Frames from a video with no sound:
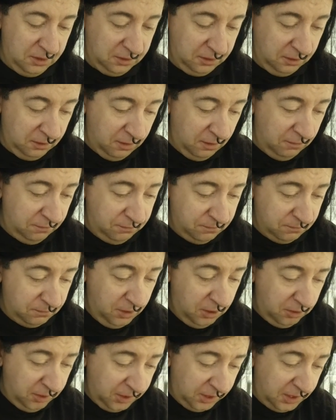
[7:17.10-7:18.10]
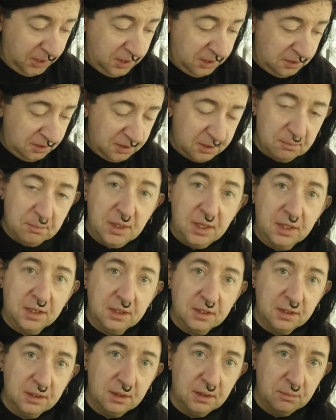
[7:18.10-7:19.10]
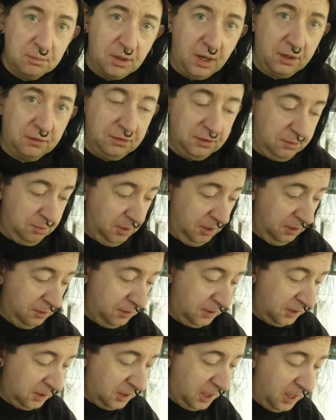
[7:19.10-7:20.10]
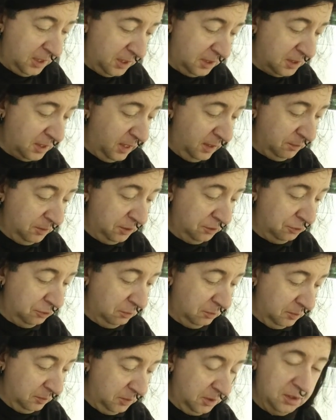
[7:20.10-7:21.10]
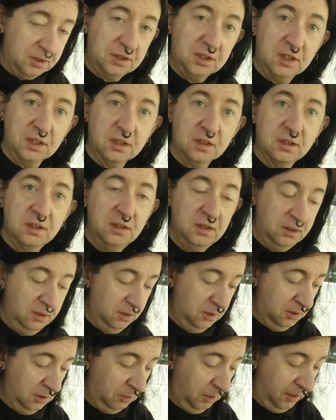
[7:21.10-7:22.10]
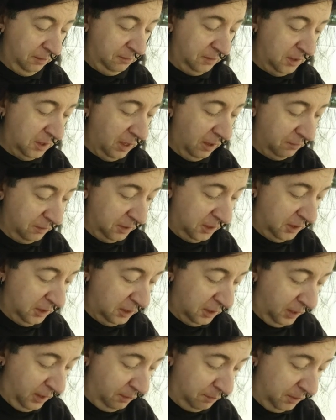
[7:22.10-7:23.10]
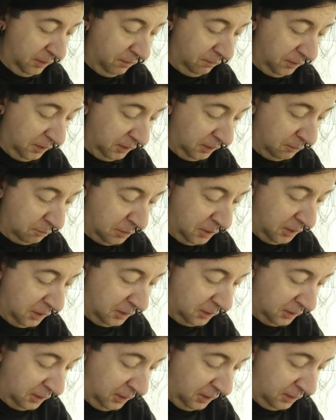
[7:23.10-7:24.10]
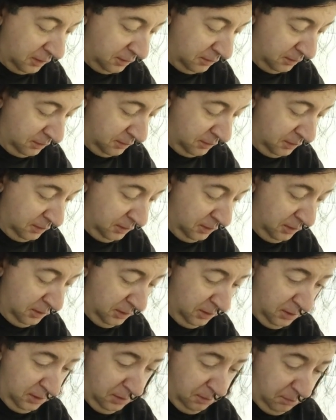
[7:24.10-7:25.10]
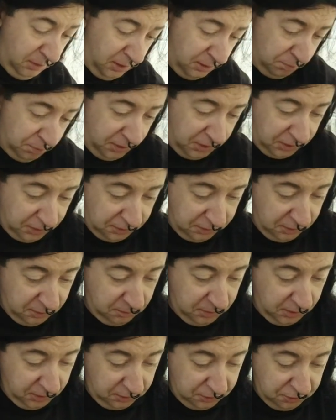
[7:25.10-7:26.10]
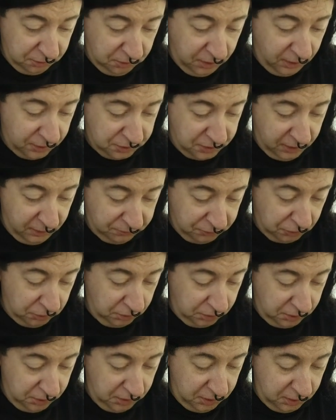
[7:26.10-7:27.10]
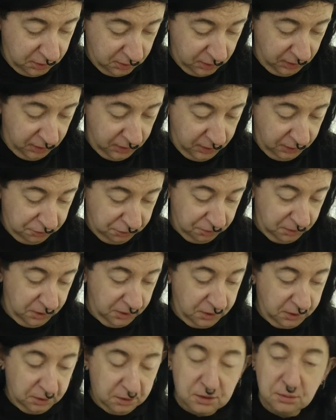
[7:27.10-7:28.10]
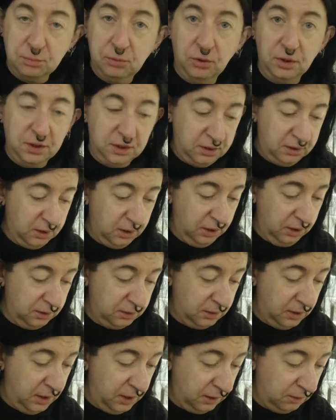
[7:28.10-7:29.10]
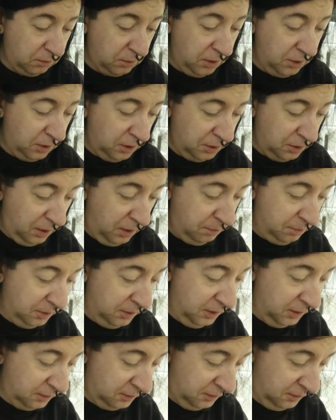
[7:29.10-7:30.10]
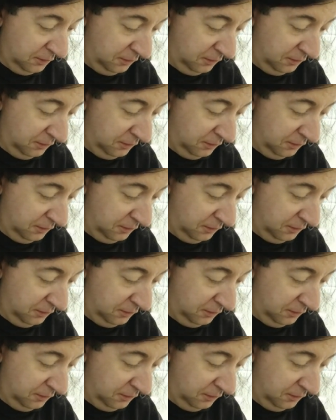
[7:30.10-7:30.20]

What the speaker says: It's very easy to make breakfast, but it's kind of time consuming because you got to wait for the oven to heat off and everything to bake and that. That's pretty easy to make because you don't actually have to cook the eggs or anything. You just pour the egg right on top of this.